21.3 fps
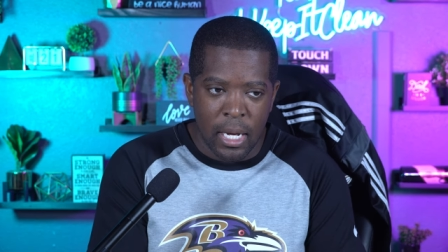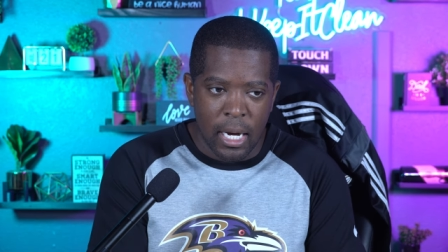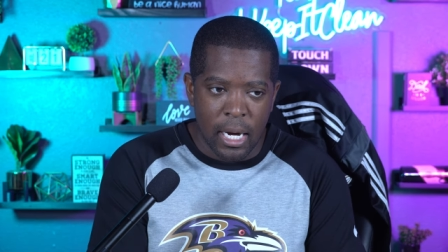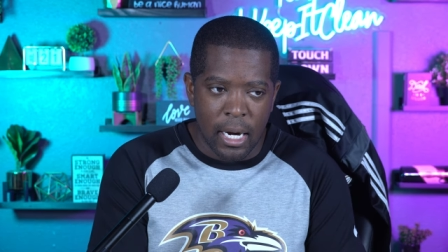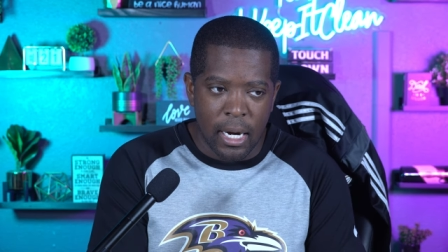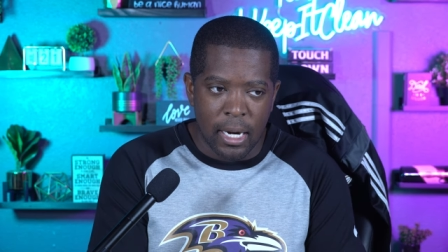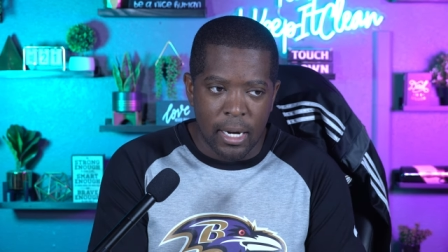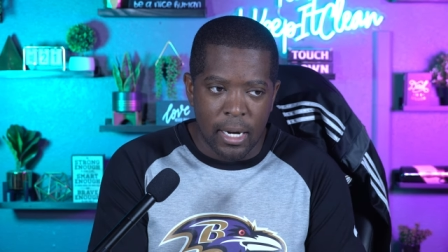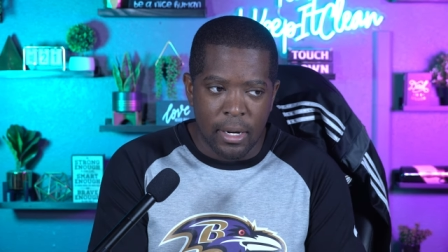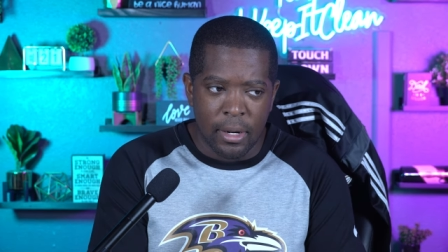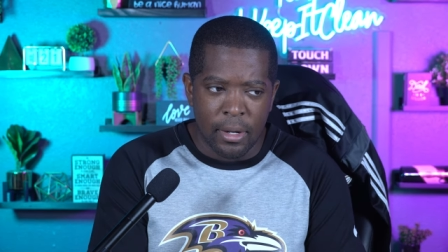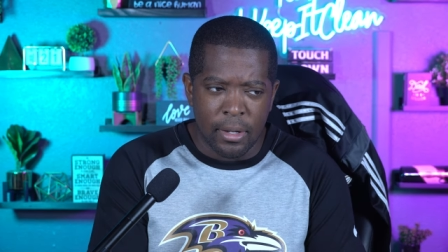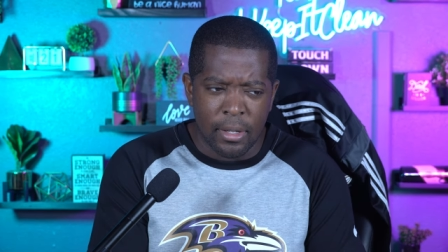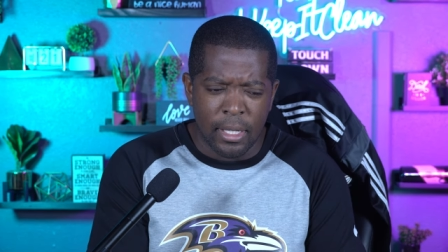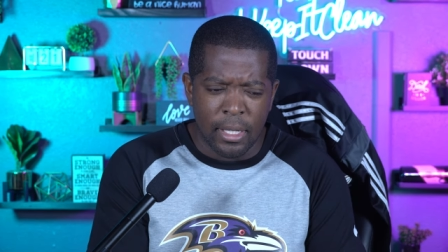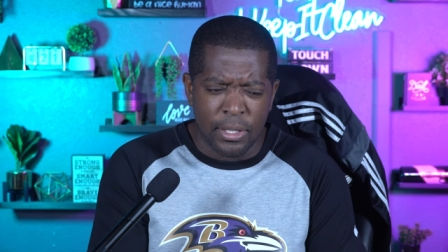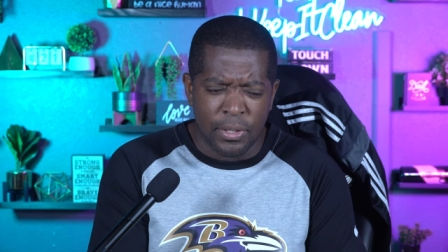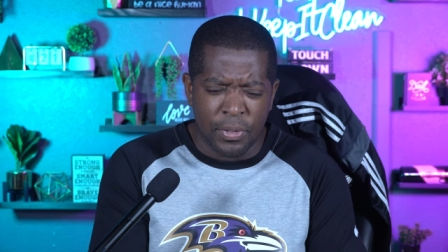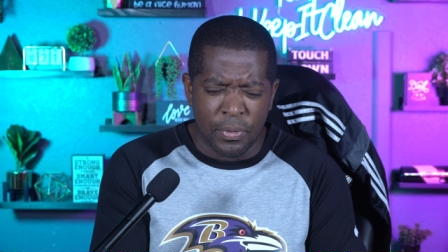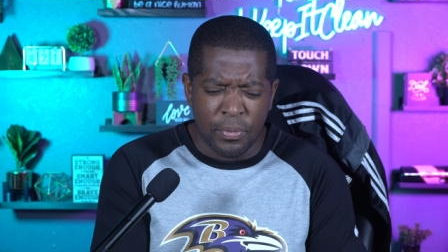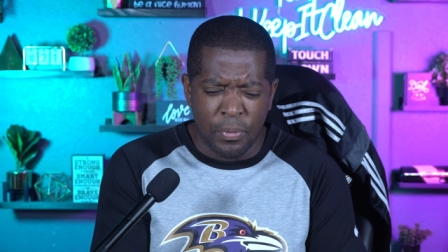uh,
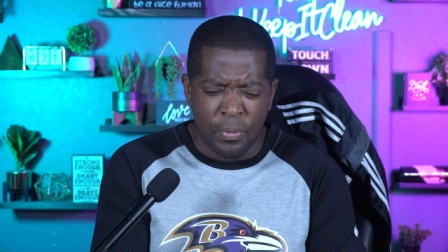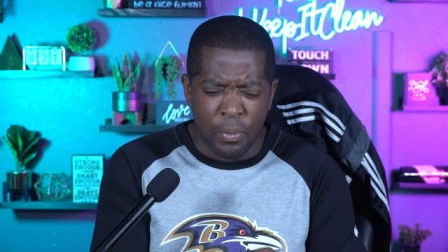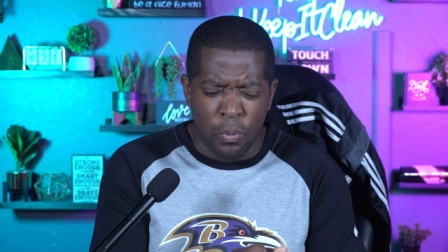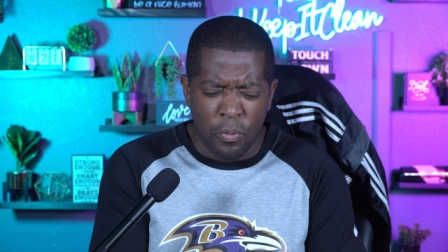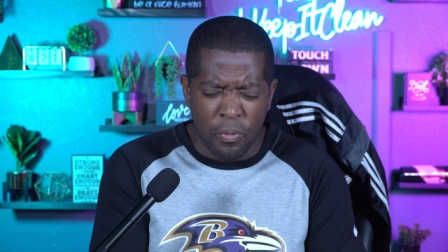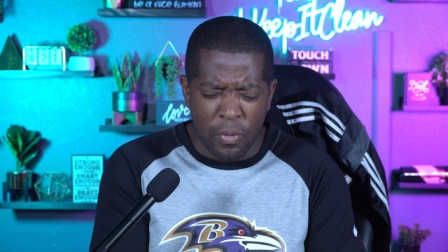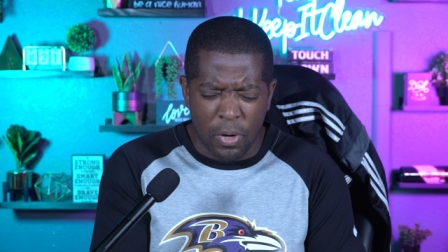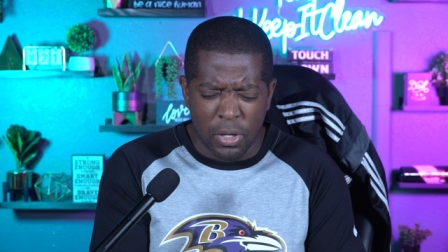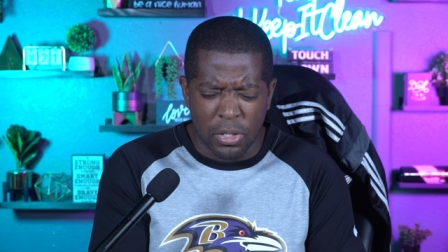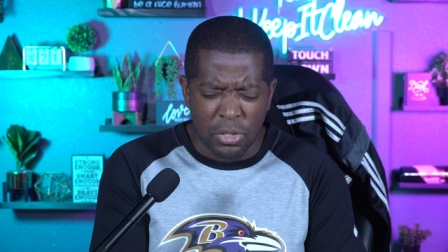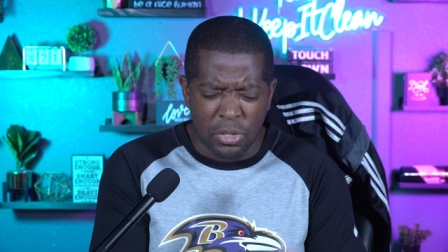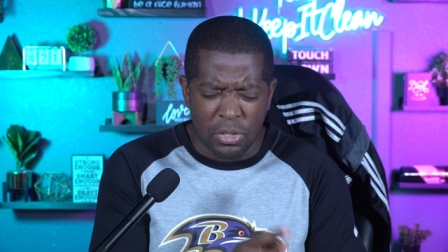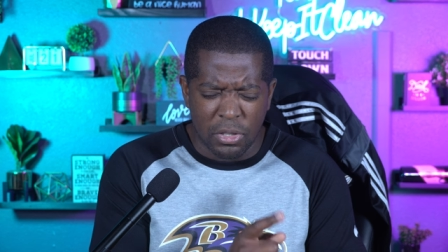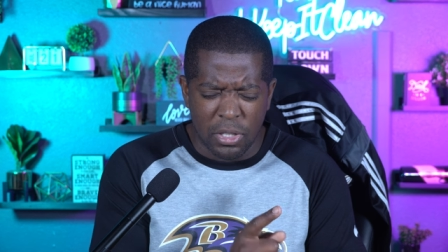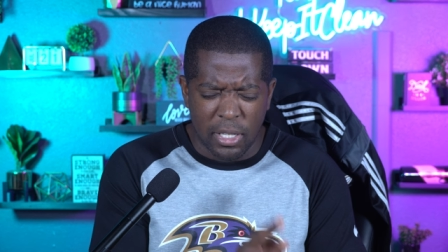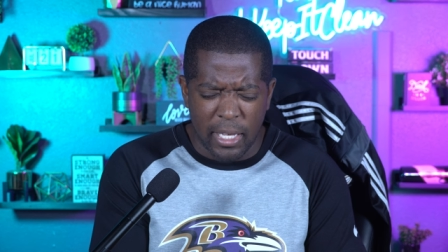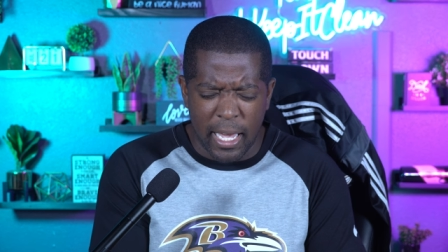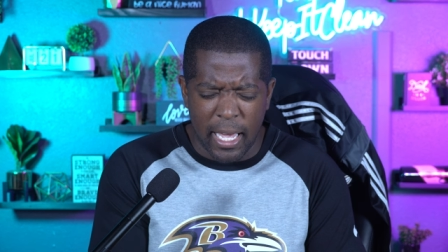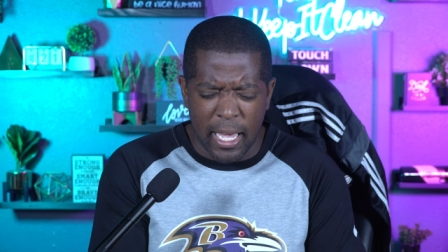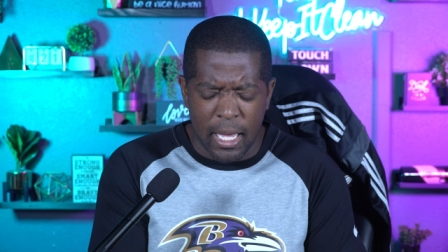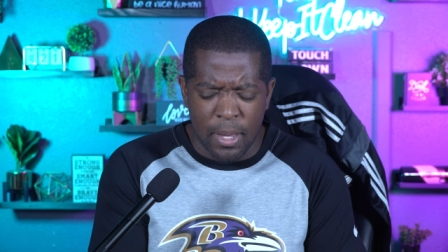his f
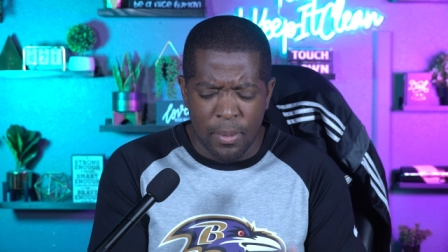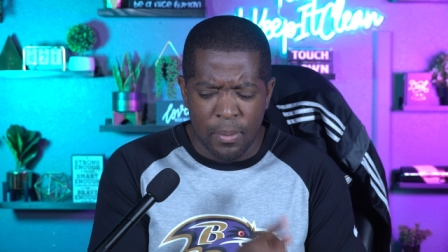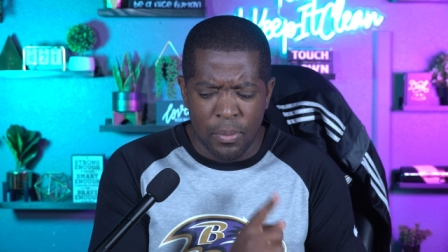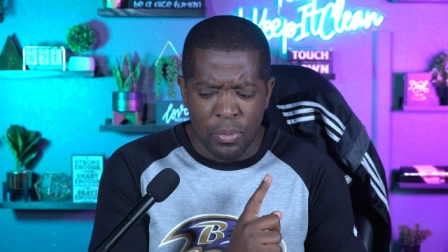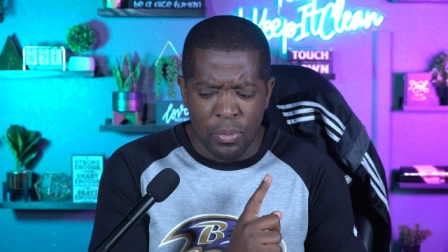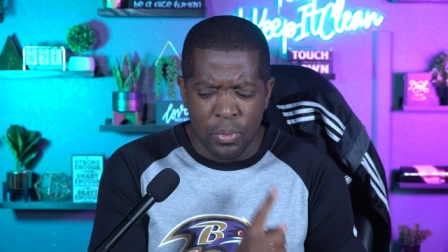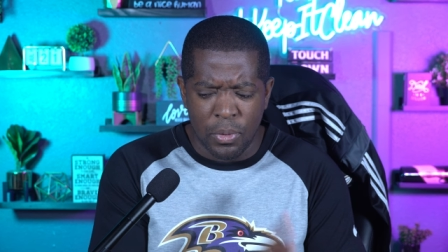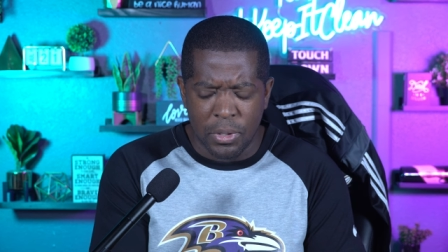first game